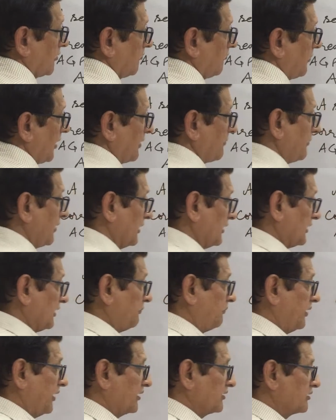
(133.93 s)
by
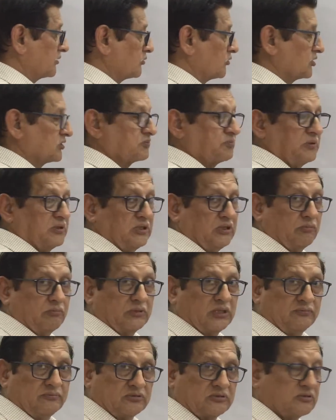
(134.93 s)
multiplying the corresponding
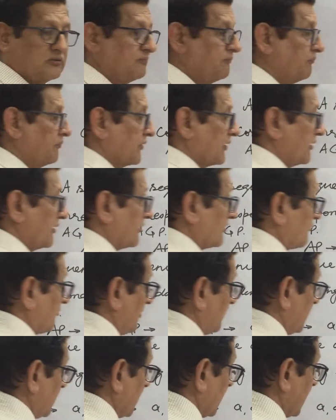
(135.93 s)
terms, it will be